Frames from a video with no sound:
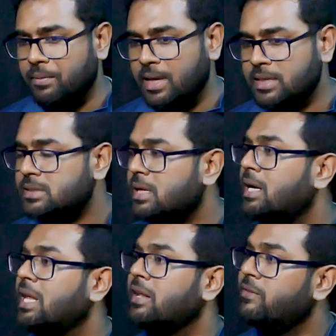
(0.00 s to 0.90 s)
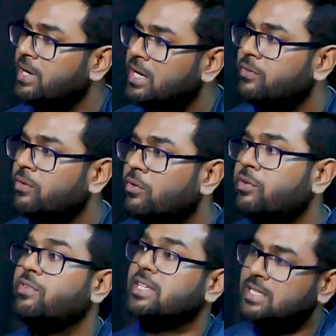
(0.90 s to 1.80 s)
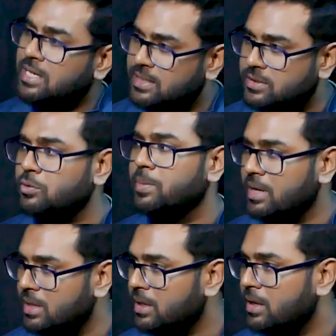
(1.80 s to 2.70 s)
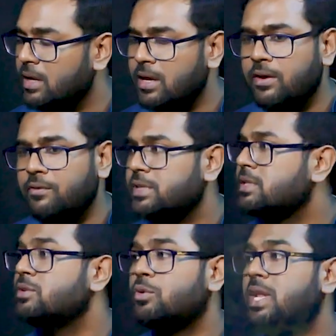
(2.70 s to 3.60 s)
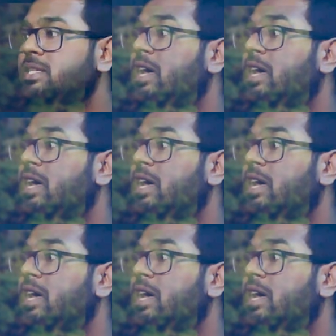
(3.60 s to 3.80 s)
is a derivative of a Western instrument, which is known as a